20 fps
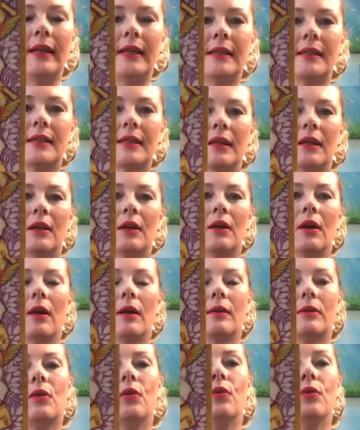is
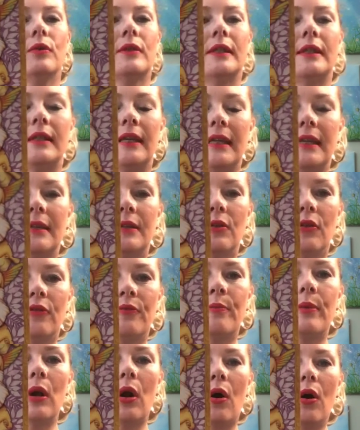causing these sort
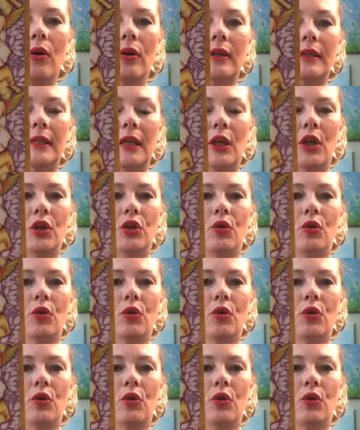of blocks,